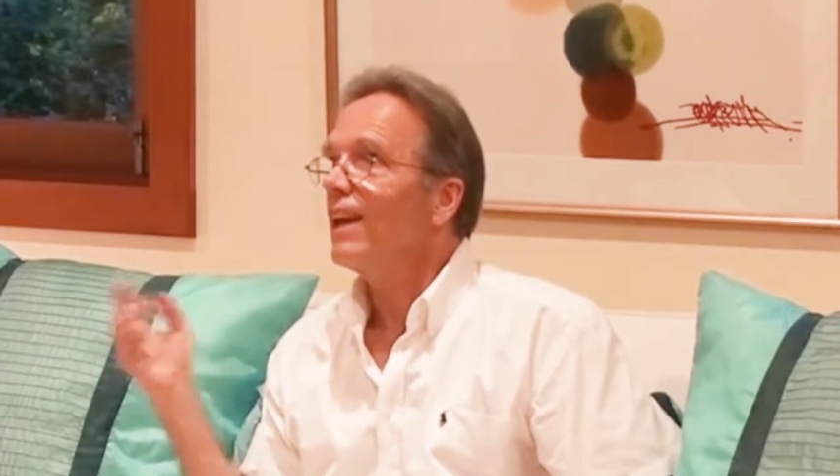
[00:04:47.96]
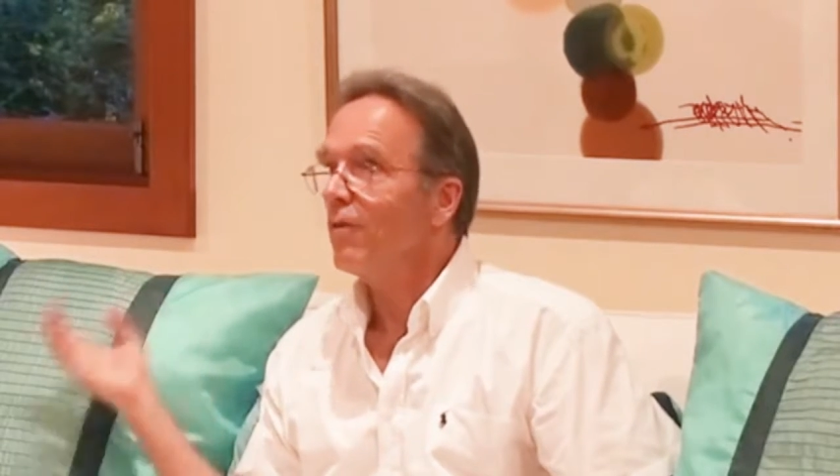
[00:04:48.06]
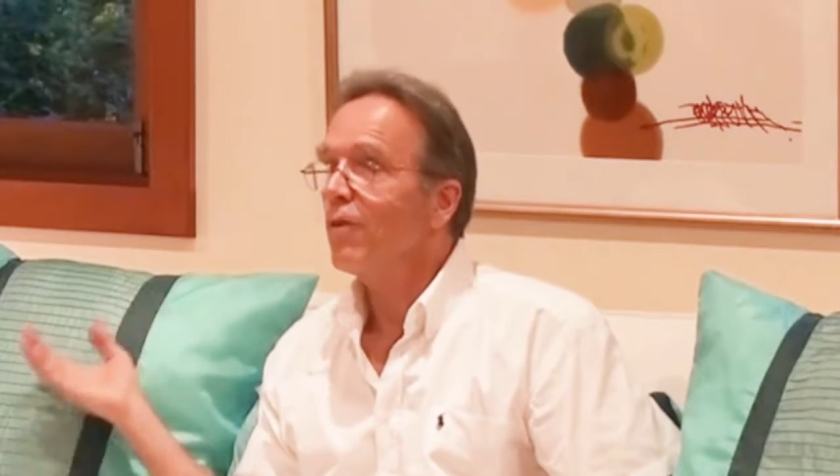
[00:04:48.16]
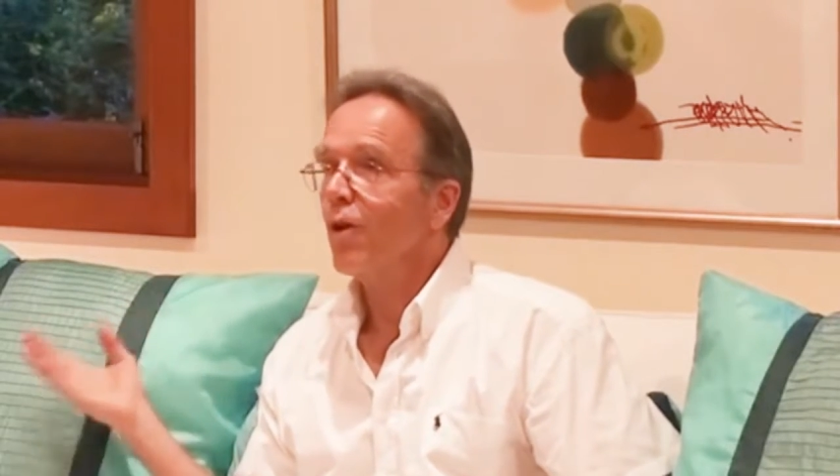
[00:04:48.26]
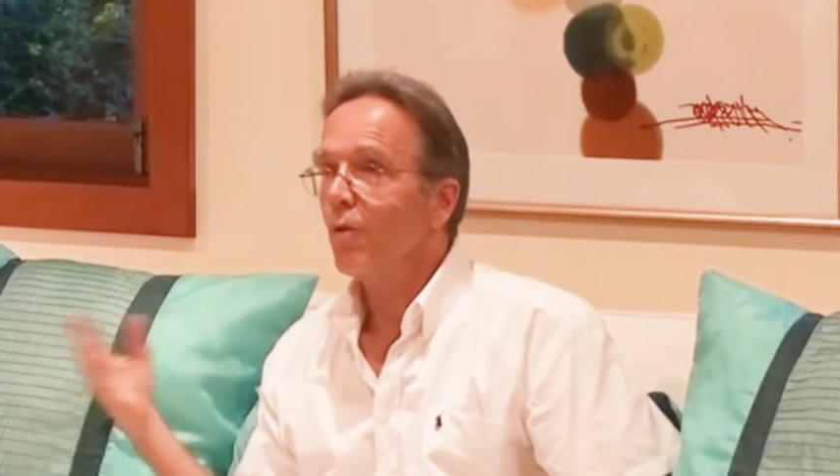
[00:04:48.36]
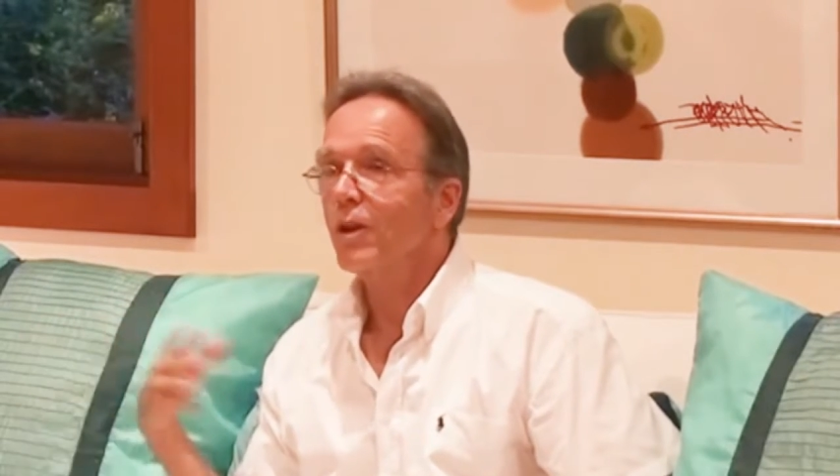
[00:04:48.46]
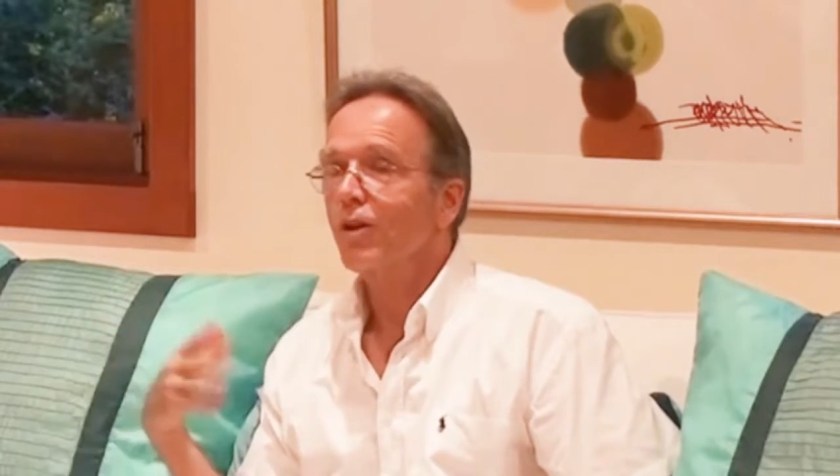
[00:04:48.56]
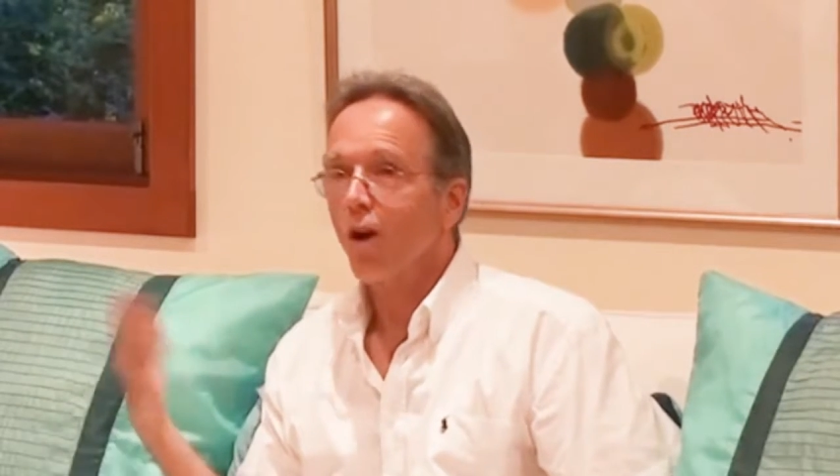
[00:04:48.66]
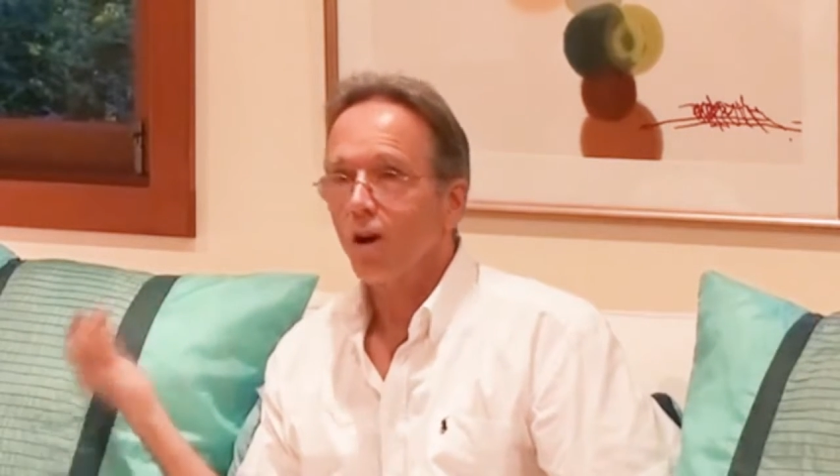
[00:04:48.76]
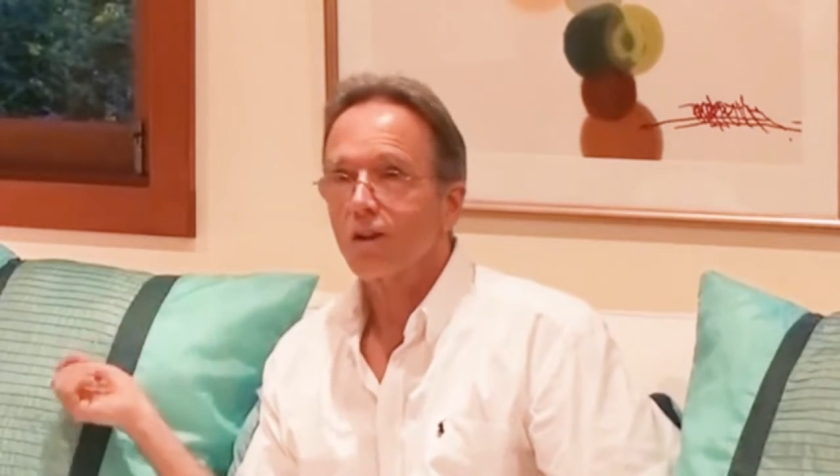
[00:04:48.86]
even though we
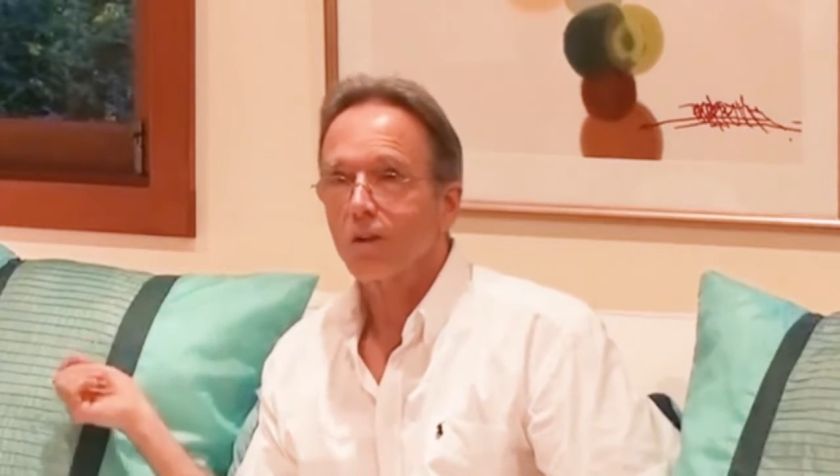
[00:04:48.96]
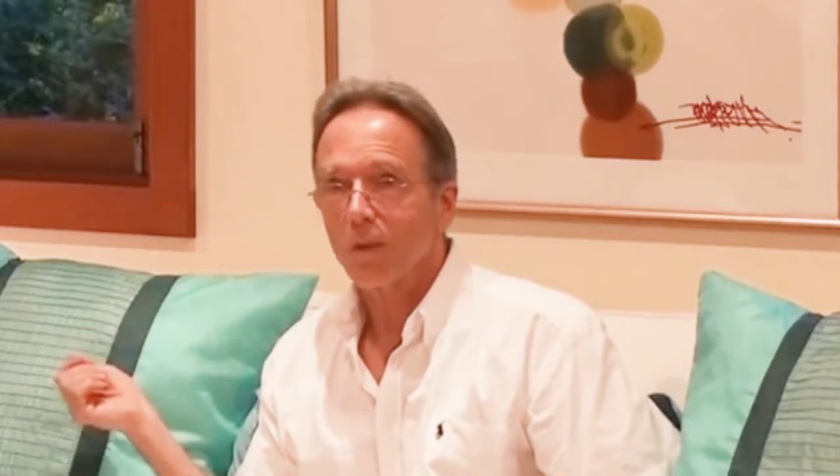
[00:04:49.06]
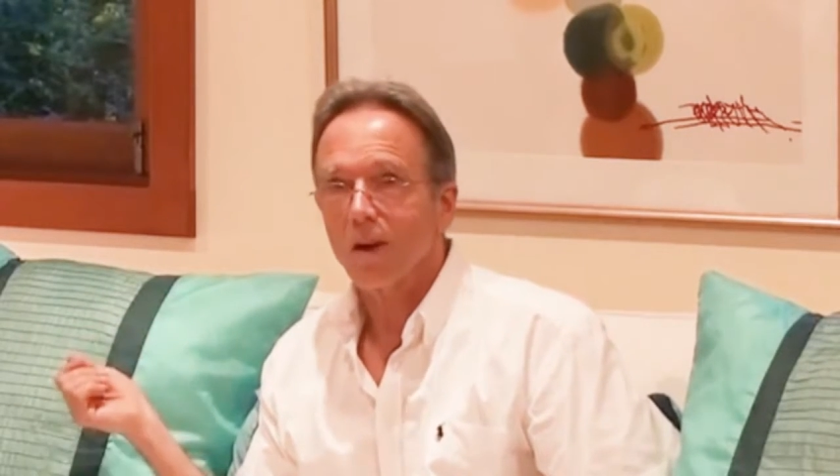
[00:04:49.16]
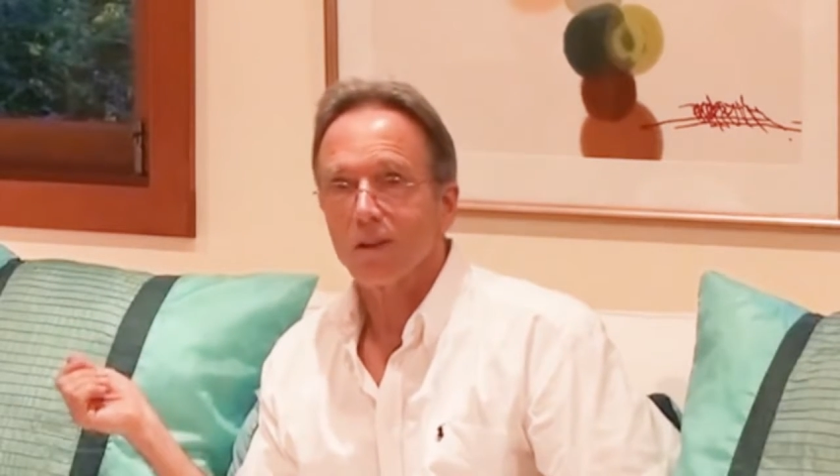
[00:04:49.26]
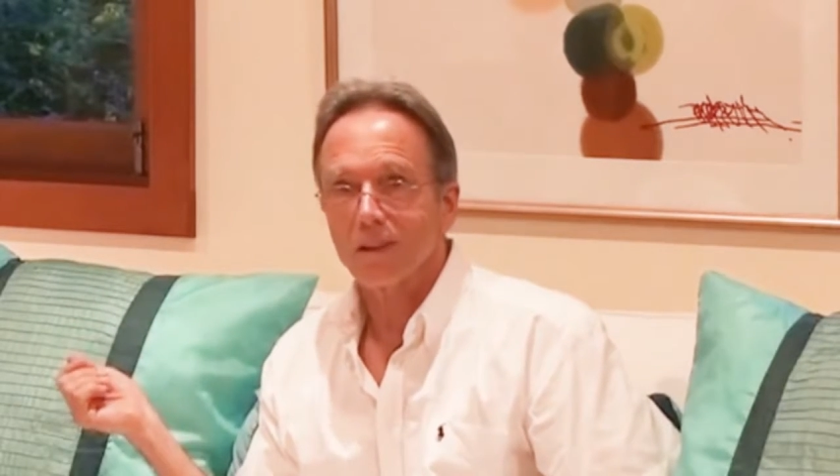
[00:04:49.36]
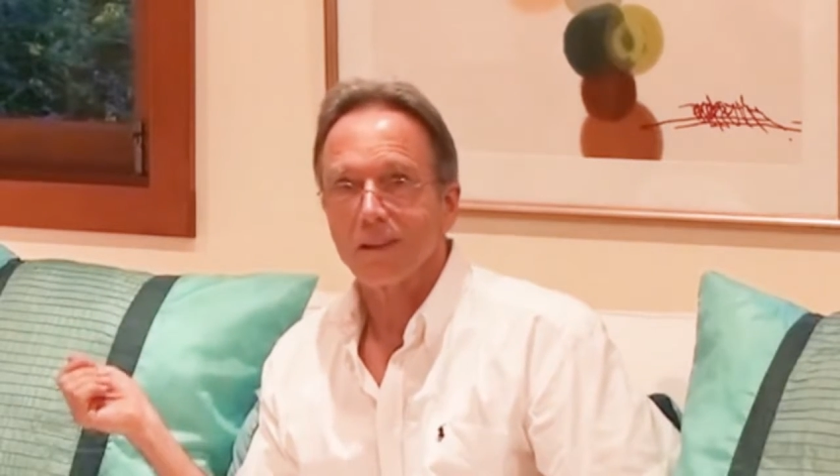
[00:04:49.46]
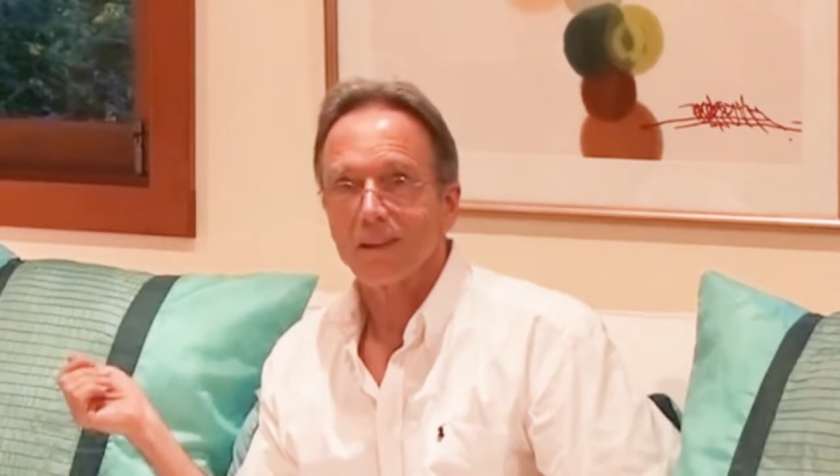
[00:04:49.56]
talked about